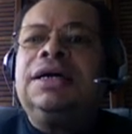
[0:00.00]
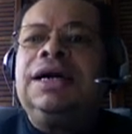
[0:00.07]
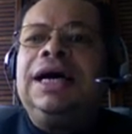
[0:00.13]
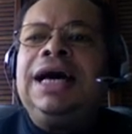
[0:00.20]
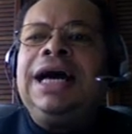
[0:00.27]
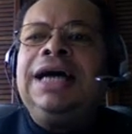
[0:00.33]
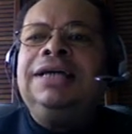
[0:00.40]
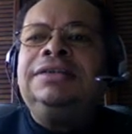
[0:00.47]

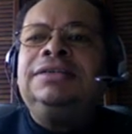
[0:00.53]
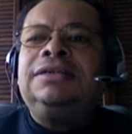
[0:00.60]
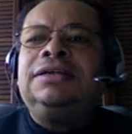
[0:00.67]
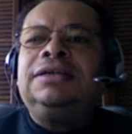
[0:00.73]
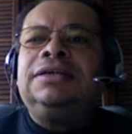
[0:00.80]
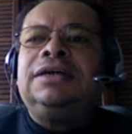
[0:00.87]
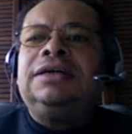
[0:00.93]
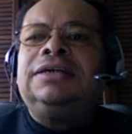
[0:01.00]
And
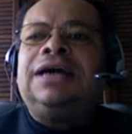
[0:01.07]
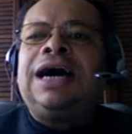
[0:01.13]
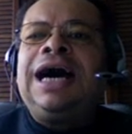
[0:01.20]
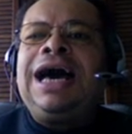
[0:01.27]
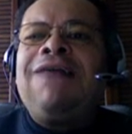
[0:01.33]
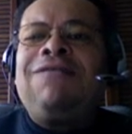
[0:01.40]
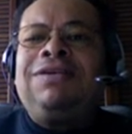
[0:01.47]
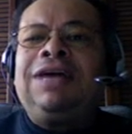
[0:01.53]

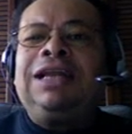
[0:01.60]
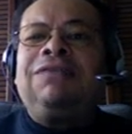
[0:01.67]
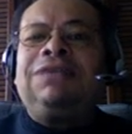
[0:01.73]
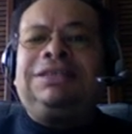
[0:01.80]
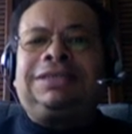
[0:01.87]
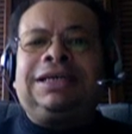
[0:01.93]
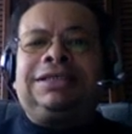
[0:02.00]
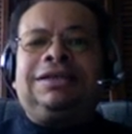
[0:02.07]
I have another
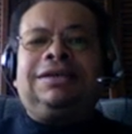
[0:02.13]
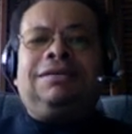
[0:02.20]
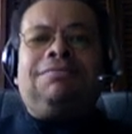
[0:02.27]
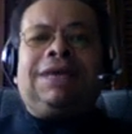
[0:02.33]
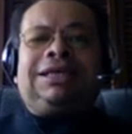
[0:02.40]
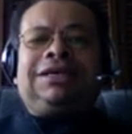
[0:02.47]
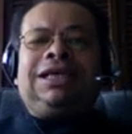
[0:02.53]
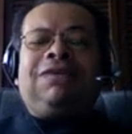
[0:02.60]
extension that
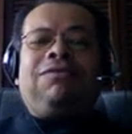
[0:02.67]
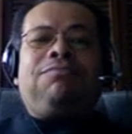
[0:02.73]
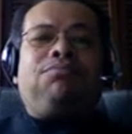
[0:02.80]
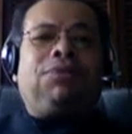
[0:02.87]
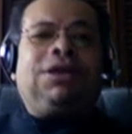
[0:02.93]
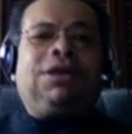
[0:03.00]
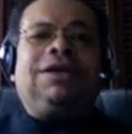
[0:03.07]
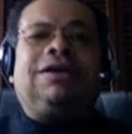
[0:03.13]
makes it even
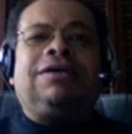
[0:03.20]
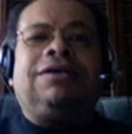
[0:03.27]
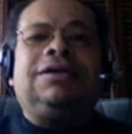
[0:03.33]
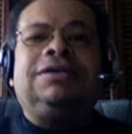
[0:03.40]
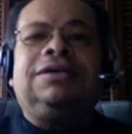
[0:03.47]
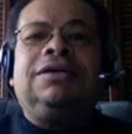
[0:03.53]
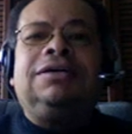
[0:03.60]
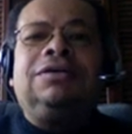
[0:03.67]
prettier
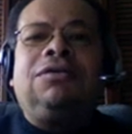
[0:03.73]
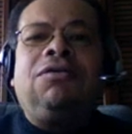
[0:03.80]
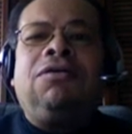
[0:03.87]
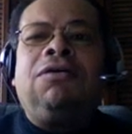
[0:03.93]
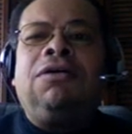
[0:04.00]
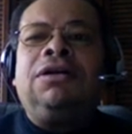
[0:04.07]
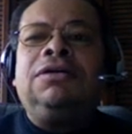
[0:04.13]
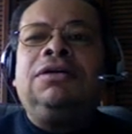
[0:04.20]

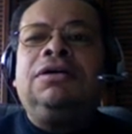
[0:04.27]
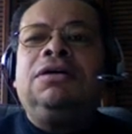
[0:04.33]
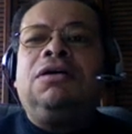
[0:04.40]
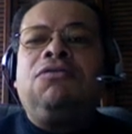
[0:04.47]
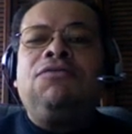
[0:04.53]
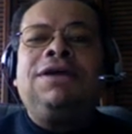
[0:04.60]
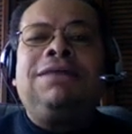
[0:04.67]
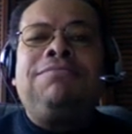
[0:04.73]
called
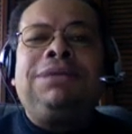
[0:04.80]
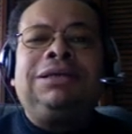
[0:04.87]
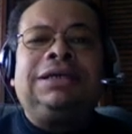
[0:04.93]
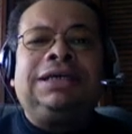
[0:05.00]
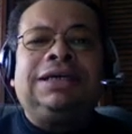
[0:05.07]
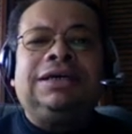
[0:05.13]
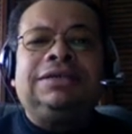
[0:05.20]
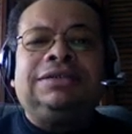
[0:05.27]

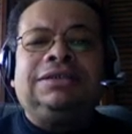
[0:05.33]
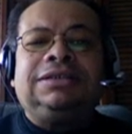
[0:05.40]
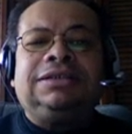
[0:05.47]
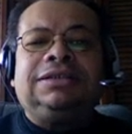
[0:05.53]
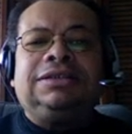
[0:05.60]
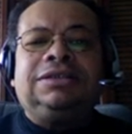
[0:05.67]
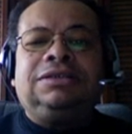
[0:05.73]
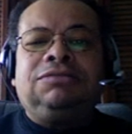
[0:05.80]
Readability,
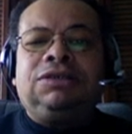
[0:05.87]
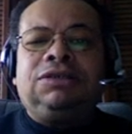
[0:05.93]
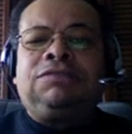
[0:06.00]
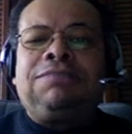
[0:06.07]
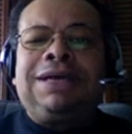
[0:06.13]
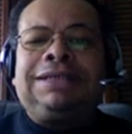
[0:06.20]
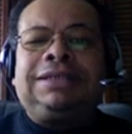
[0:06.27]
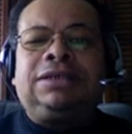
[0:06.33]
which
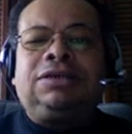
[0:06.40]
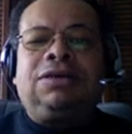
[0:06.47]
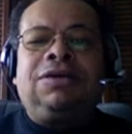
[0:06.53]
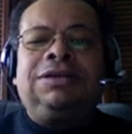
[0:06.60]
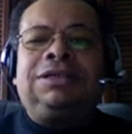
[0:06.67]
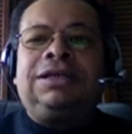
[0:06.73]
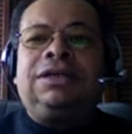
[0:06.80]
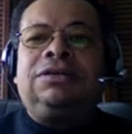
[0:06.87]

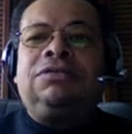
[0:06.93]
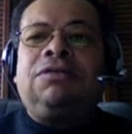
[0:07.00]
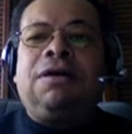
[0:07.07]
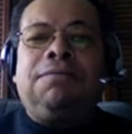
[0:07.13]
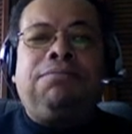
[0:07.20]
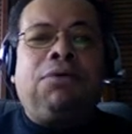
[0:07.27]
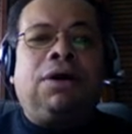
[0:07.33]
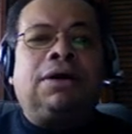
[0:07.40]
turns it into a
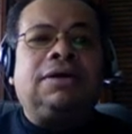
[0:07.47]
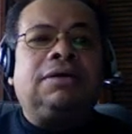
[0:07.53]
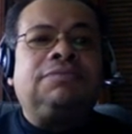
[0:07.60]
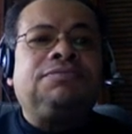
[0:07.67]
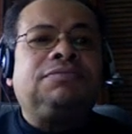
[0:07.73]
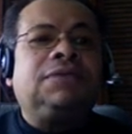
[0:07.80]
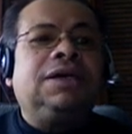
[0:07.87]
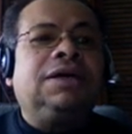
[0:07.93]
book.
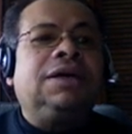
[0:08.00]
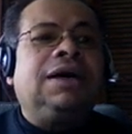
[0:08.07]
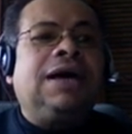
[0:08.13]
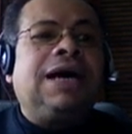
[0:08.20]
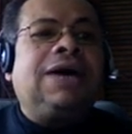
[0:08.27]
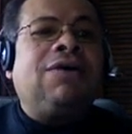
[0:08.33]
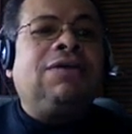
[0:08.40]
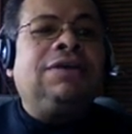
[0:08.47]

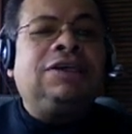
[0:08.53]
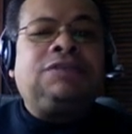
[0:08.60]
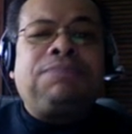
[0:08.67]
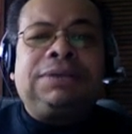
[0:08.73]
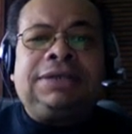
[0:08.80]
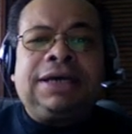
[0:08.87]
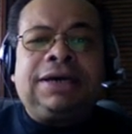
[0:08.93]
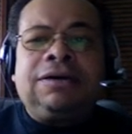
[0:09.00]
And on this
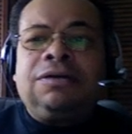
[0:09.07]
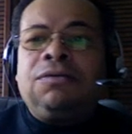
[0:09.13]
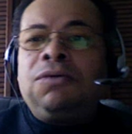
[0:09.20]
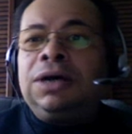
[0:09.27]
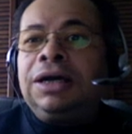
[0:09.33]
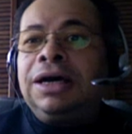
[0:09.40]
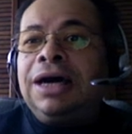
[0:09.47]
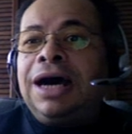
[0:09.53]
particular
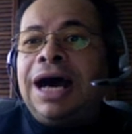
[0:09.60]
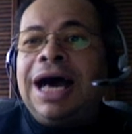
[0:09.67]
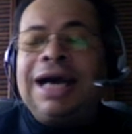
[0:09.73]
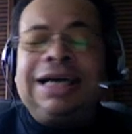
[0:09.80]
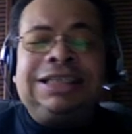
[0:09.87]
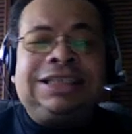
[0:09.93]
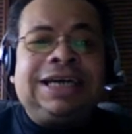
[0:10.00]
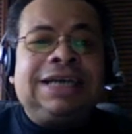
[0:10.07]
one, I
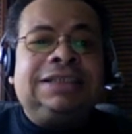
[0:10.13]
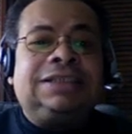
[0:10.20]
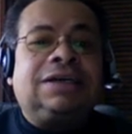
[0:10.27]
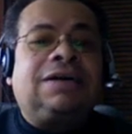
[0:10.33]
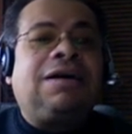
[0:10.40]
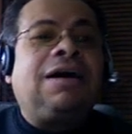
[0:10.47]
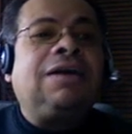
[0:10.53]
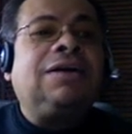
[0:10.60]
can change the
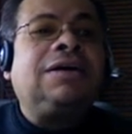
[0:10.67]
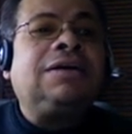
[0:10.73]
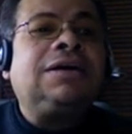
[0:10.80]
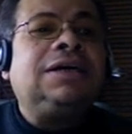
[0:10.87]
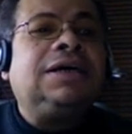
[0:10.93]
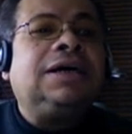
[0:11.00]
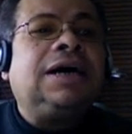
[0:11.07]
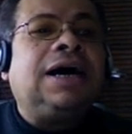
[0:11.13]
color.
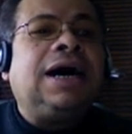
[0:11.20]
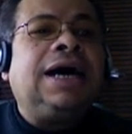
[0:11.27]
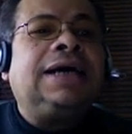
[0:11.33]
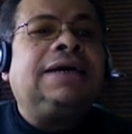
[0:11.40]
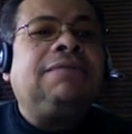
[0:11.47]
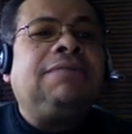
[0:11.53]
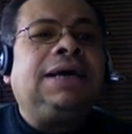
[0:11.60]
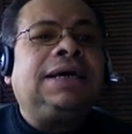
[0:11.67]
I
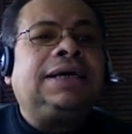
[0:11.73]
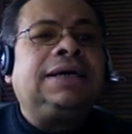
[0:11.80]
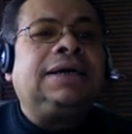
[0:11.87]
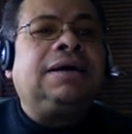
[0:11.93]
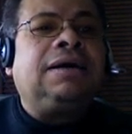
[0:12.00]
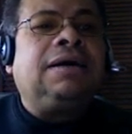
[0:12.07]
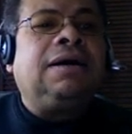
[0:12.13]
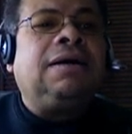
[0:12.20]
can make it,
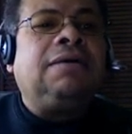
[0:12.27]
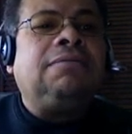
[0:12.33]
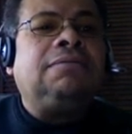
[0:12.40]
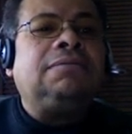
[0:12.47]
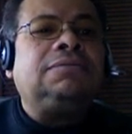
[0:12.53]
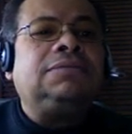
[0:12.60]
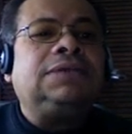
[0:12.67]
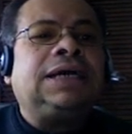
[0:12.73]

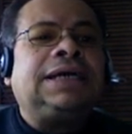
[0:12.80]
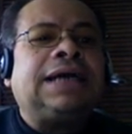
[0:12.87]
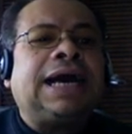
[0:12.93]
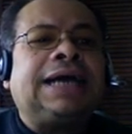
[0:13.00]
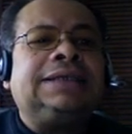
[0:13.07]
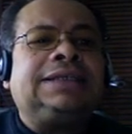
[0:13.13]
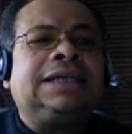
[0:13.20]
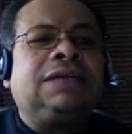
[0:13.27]
I
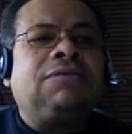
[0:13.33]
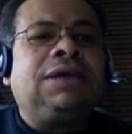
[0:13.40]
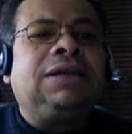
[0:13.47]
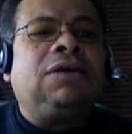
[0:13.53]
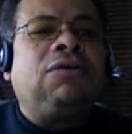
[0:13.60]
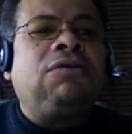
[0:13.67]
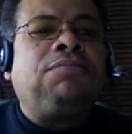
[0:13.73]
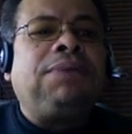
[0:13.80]
can see the
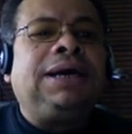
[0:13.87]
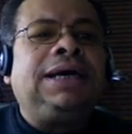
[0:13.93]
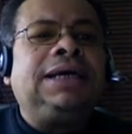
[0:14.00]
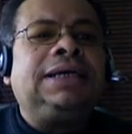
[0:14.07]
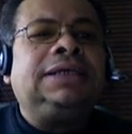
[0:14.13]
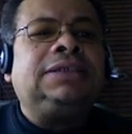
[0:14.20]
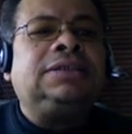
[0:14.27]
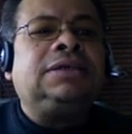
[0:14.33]
reload
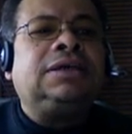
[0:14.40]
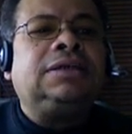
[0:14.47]
page.